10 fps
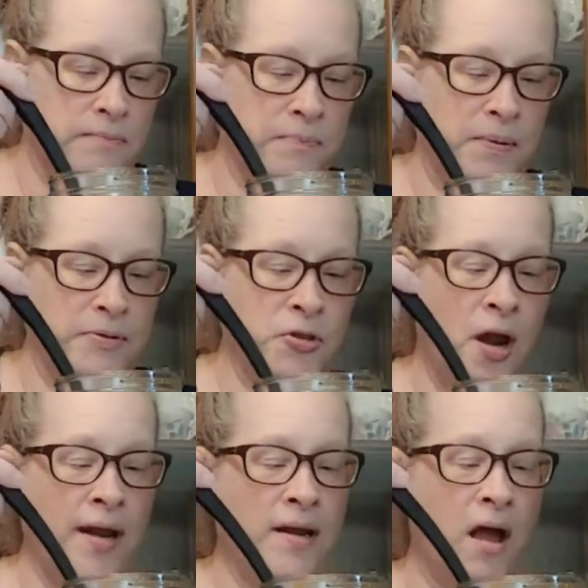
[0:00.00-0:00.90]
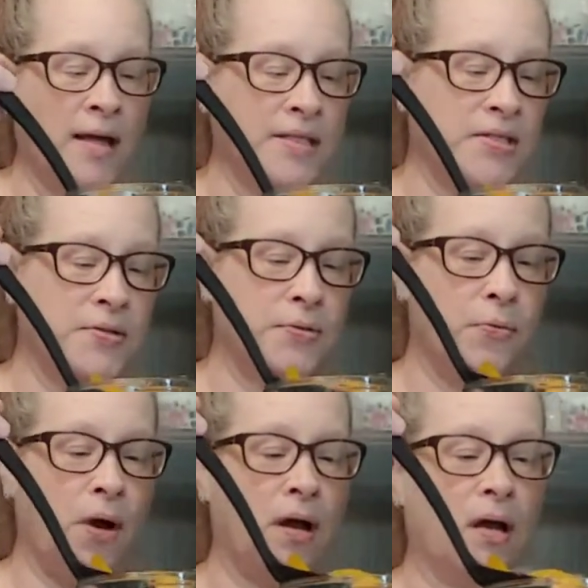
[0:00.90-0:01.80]
But I'm trying not
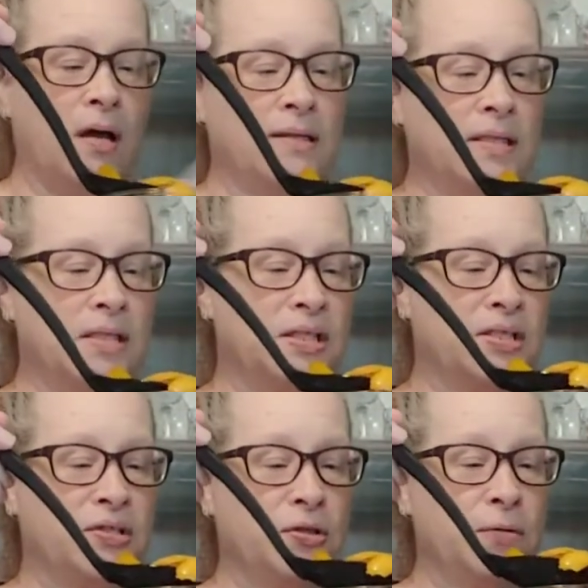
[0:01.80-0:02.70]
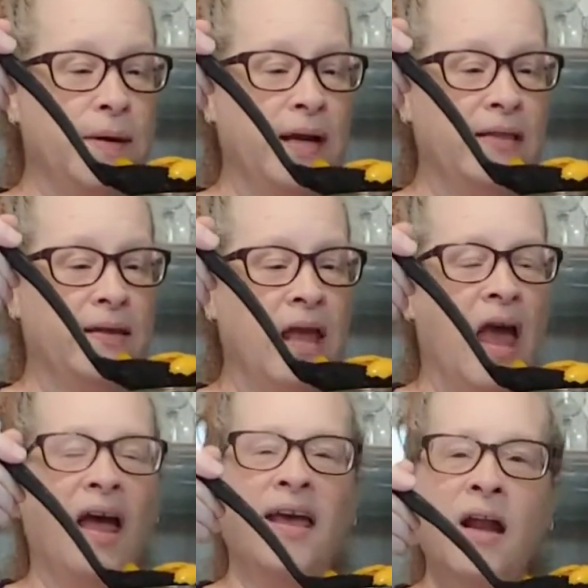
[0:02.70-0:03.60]
to disturb anything.
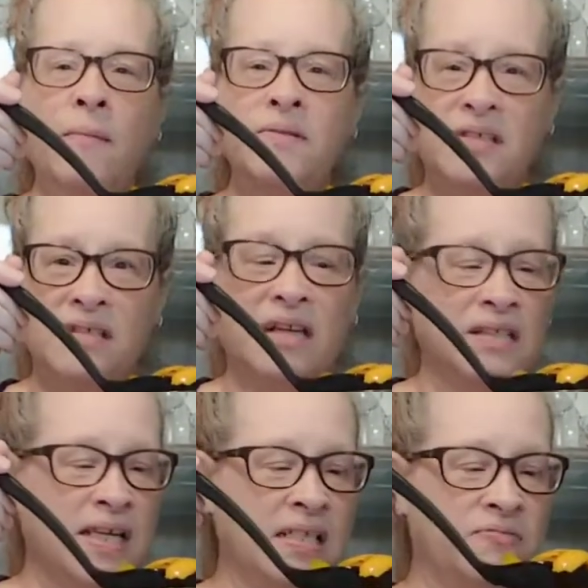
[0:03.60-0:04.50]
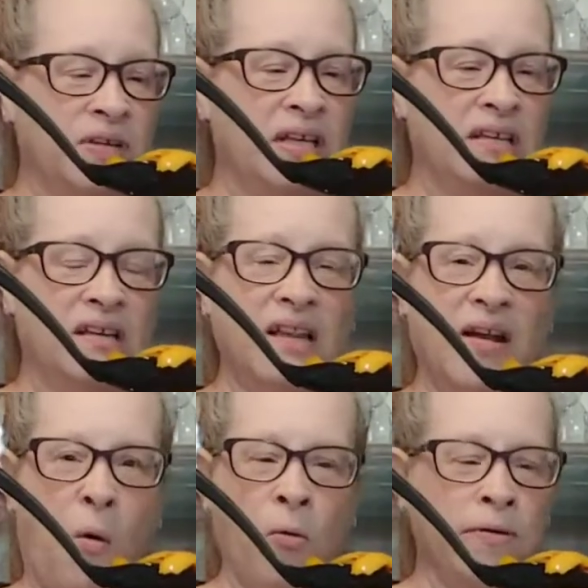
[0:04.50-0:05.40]
It does really look
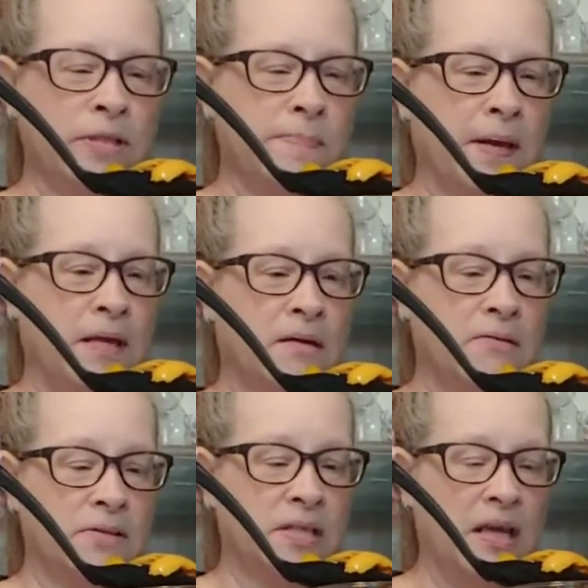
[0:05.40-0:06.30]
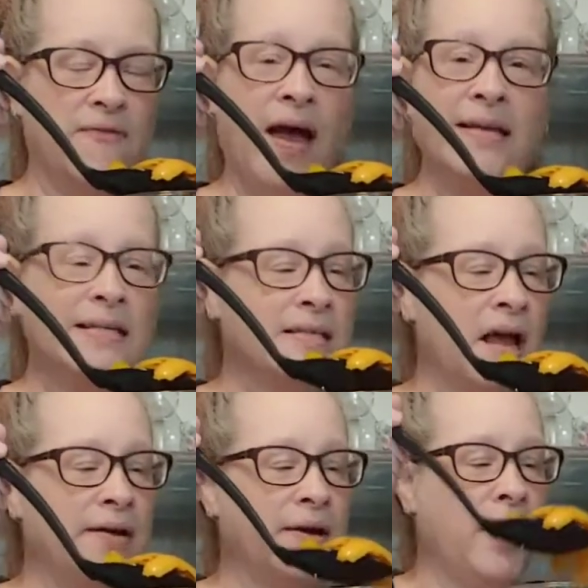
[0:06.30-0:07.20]
like orange peels. If I did
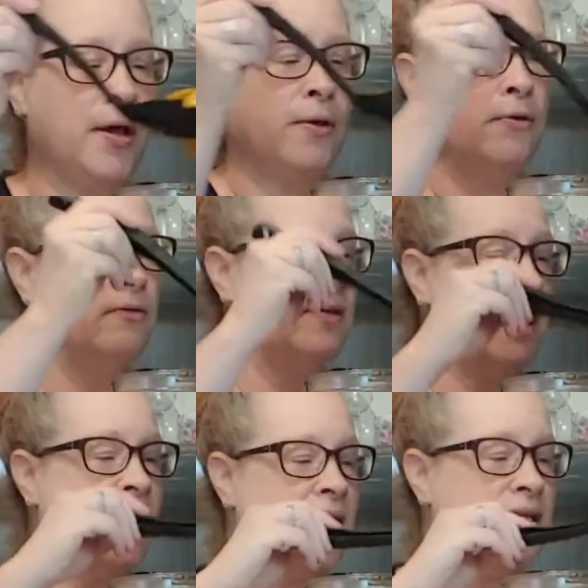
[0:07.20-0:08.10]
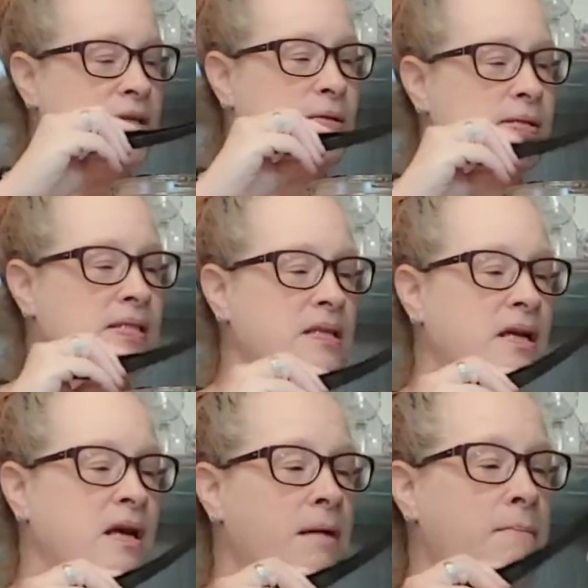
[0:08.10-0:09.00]
not know that I had used
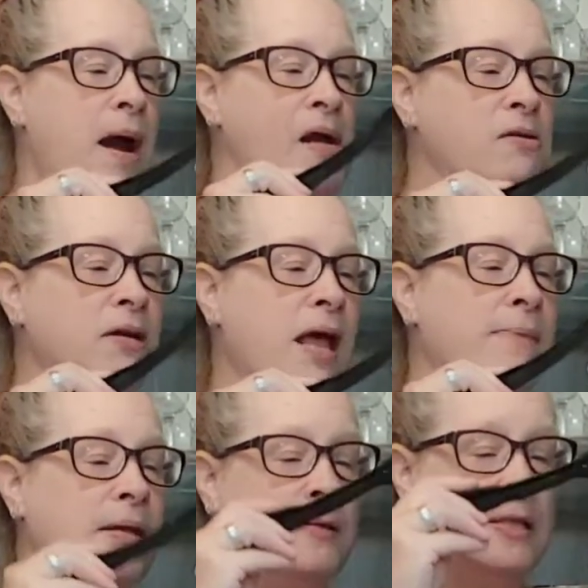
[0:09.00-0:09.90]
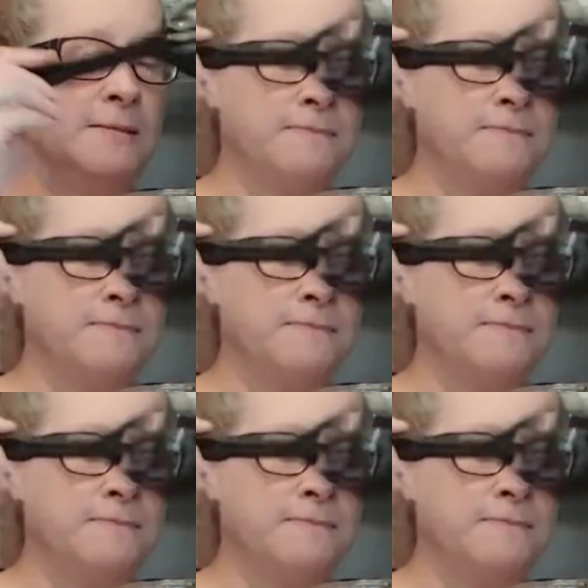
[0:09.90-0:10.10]
Meyer lemon,